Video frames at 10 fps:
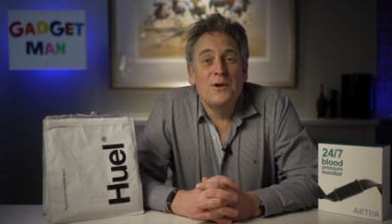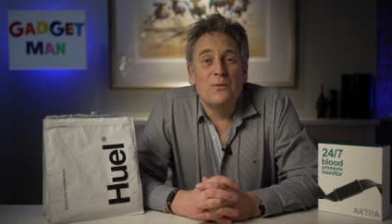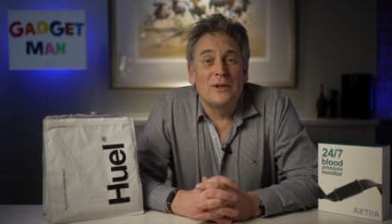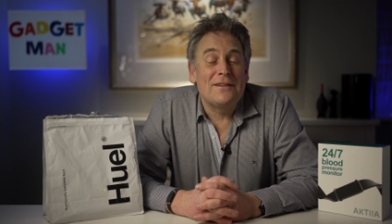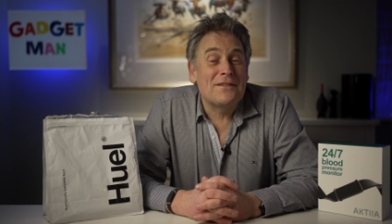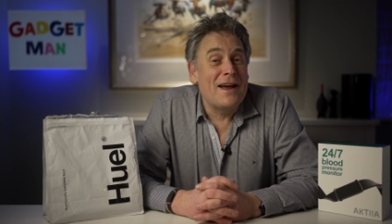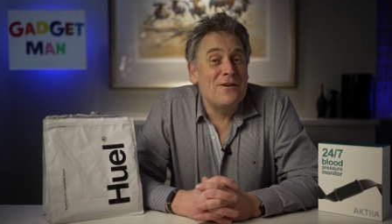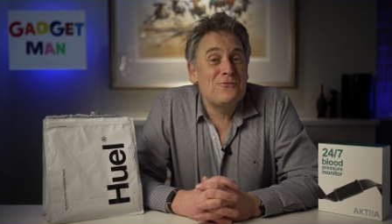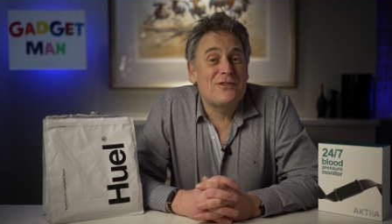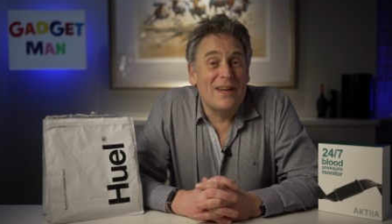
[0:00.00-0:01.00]
Well, it's now
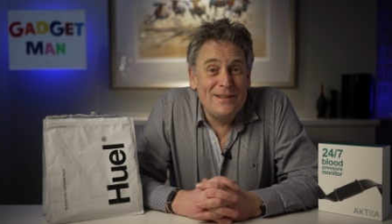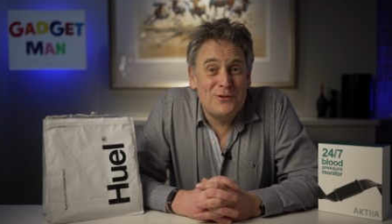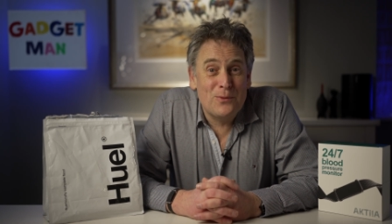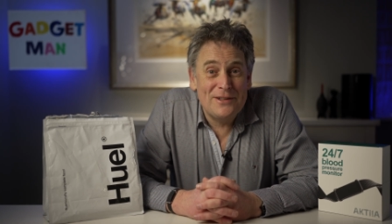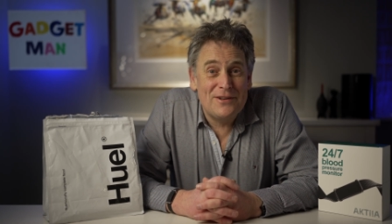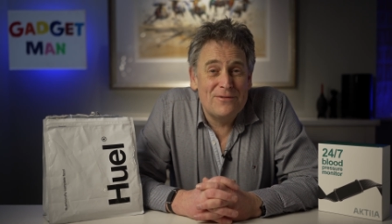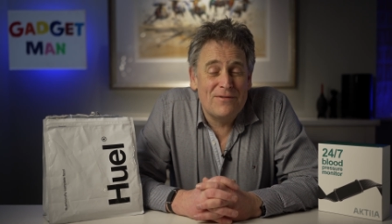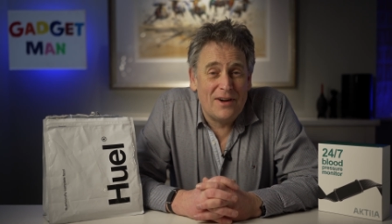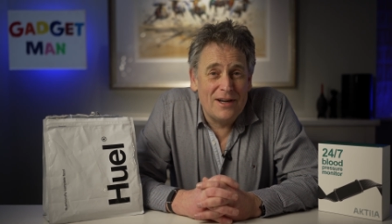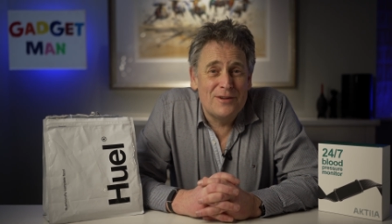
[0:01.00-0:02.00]
day
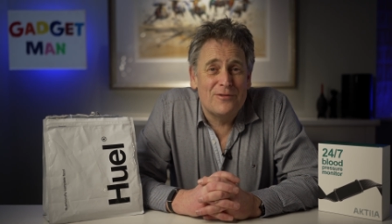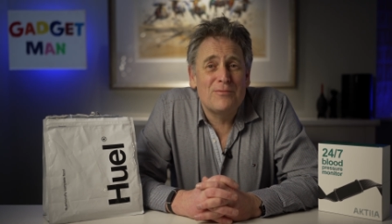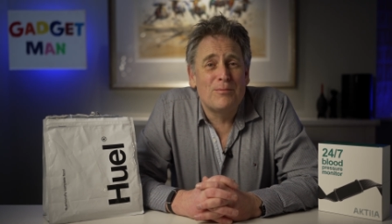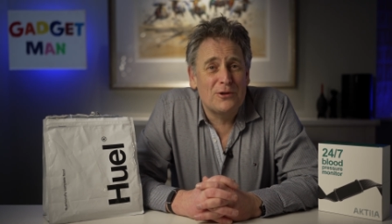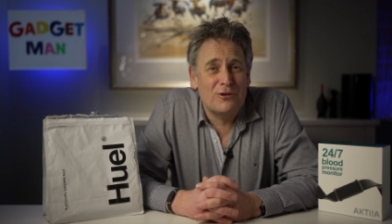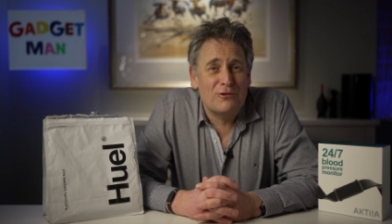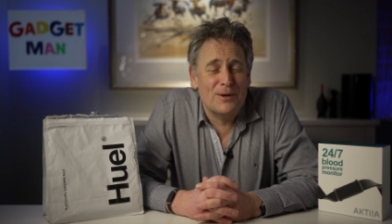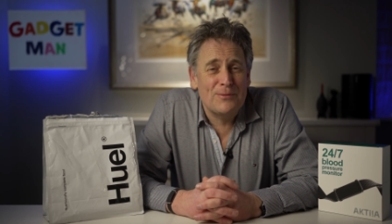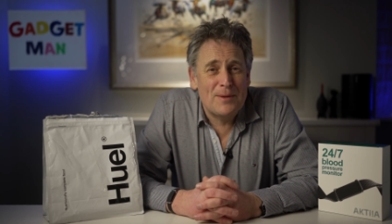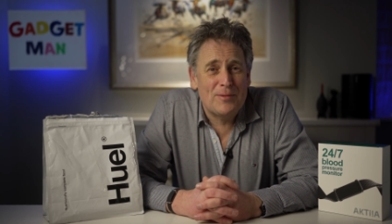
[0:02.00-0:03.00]
25 of
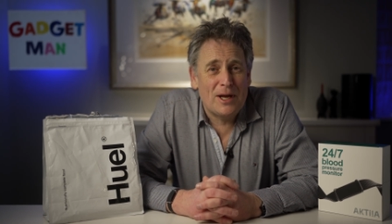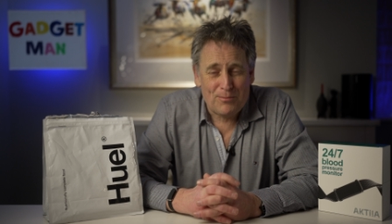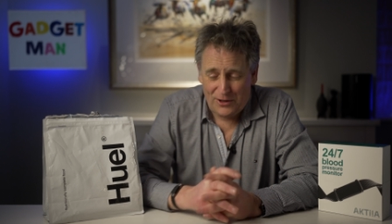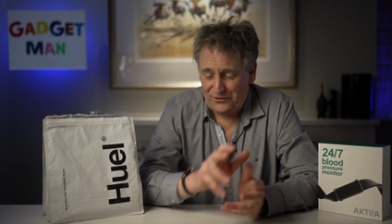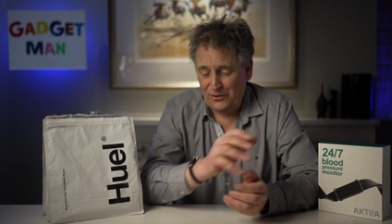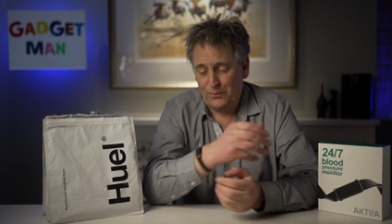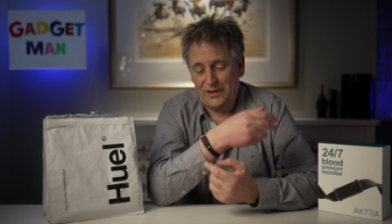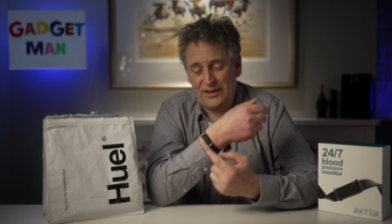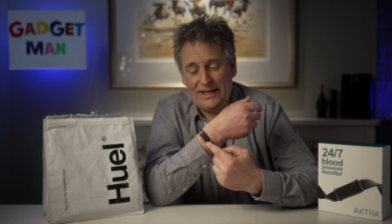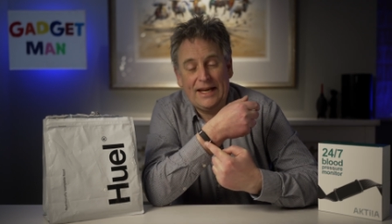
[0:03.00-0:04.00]
monitoring my blood pressure
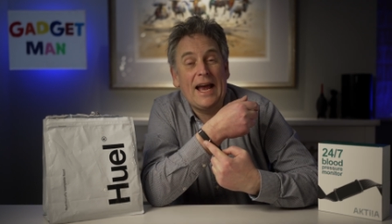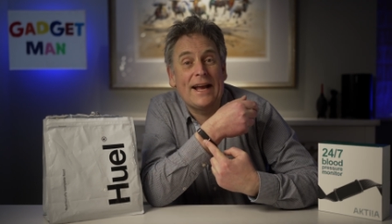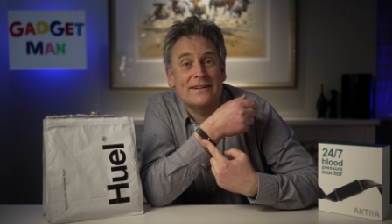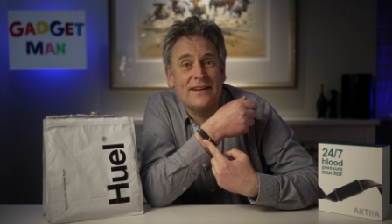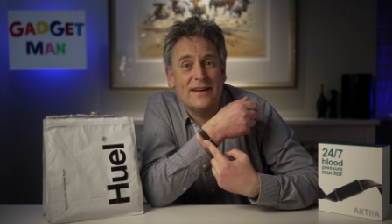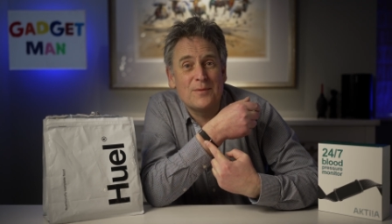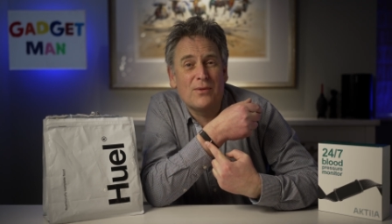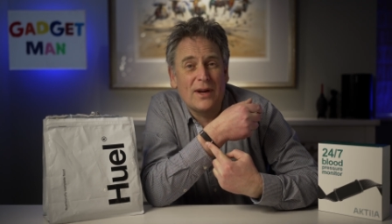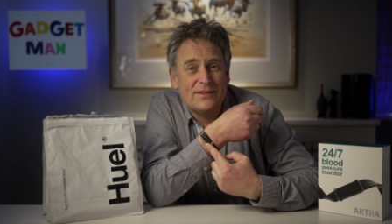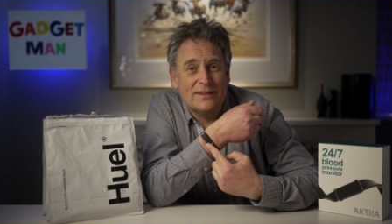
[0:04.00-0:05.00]
with the Aktiia
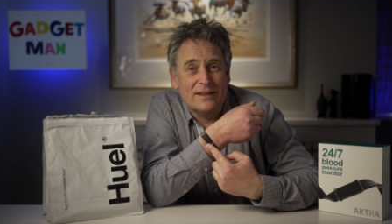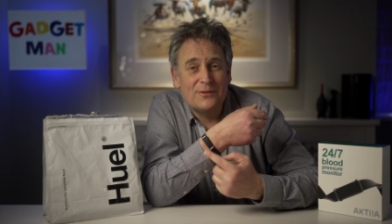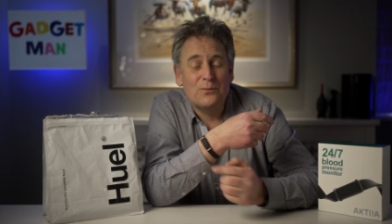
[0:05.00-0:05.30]
bracelet